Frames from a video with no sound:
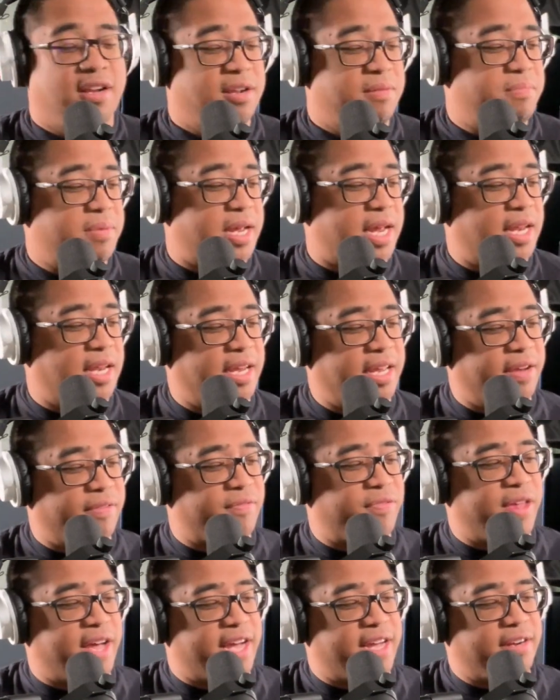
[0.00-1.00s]
but I
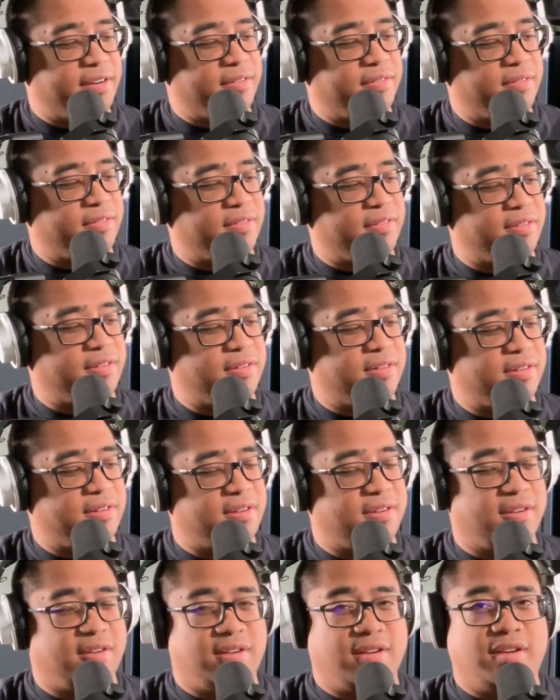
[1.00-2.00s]
leave that
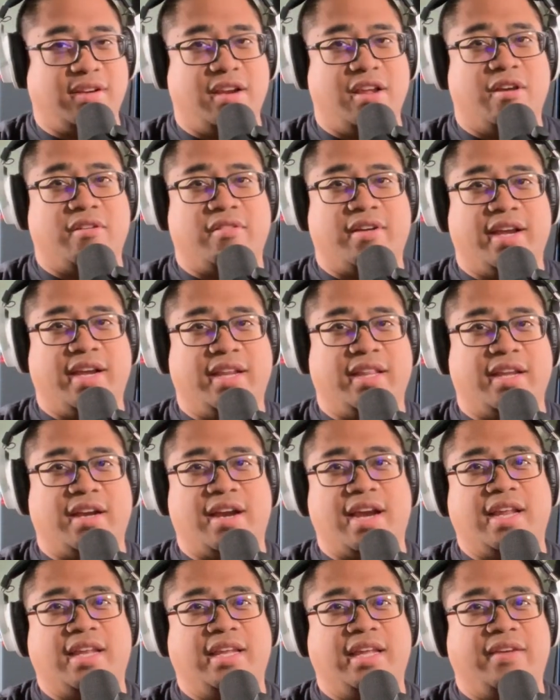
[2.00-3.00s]
note right
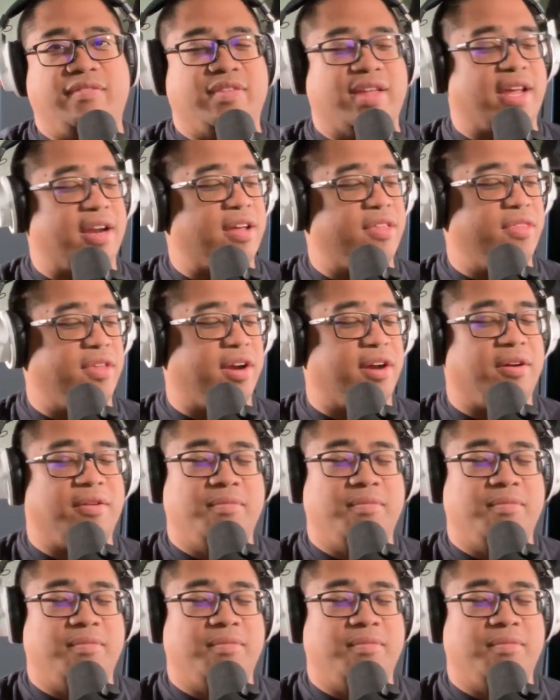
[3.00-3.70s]
there. I leave that on there.